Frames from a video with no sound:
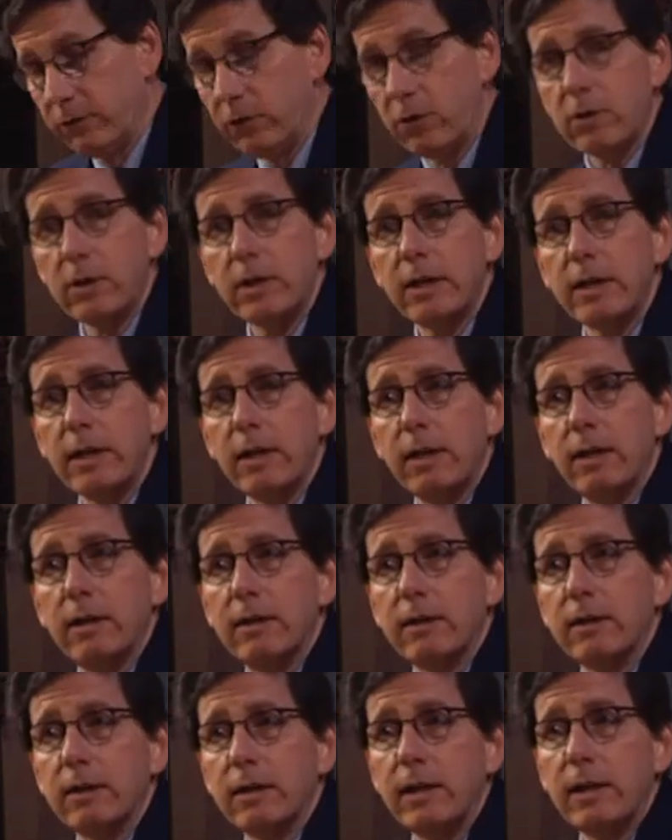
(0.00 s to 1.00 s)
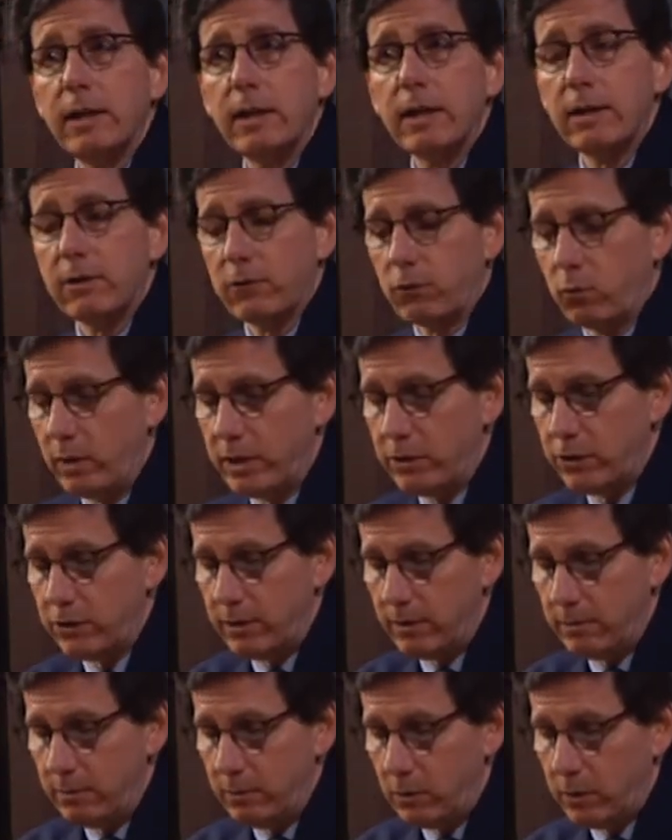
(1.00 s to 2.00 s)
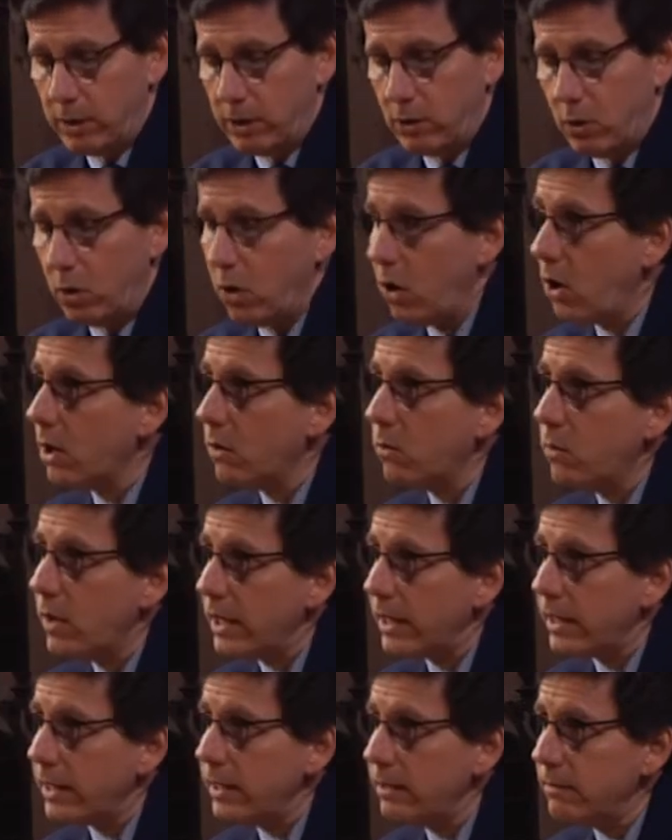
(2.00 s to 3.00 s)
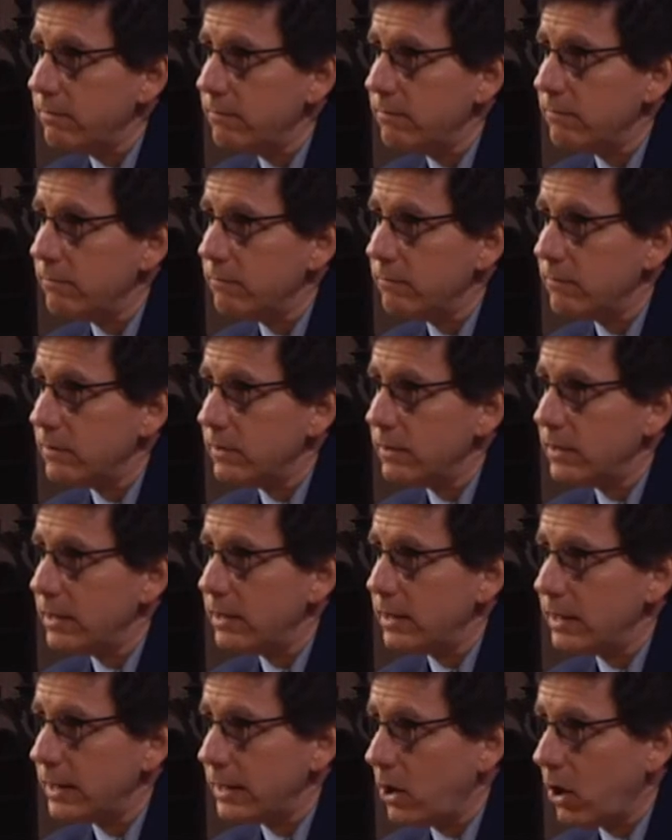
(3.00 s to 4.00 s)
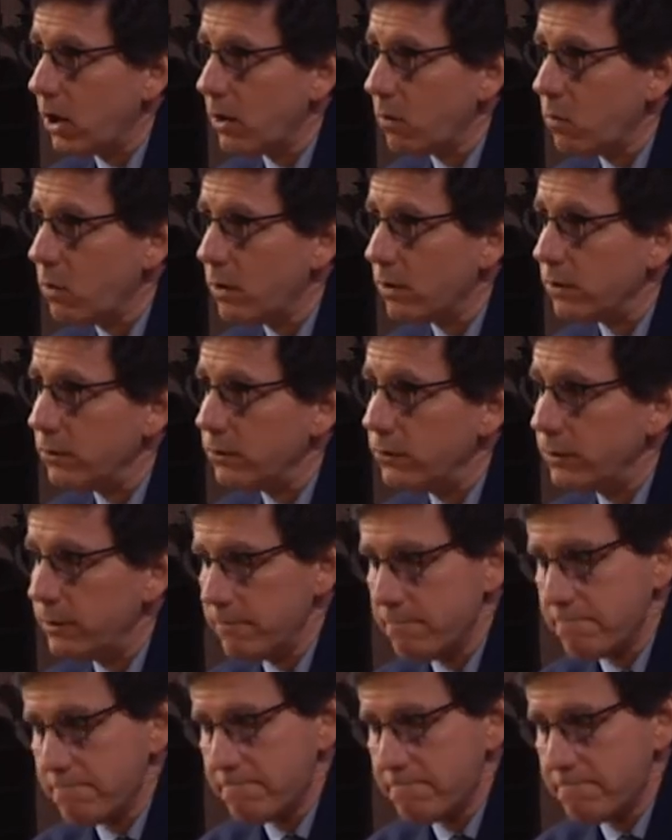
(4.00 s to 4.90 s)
Certainly, heeding his wisdom would go a long way to healing our world.